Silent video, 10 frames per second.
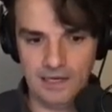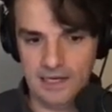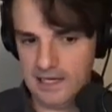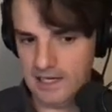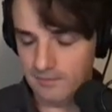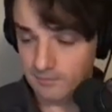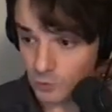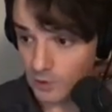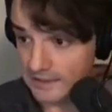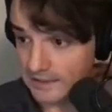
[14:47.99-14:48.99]
um,
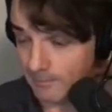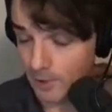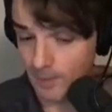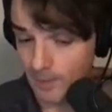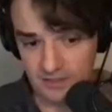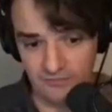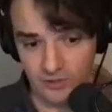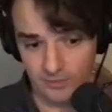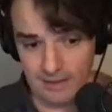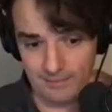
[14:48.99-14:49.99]
to get a property
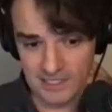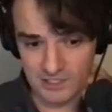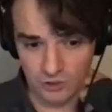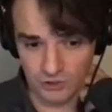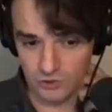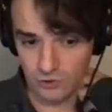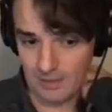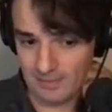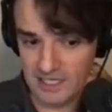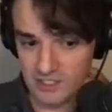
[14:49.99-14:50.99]
from application context, you call
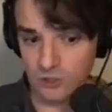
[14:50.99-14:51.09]
application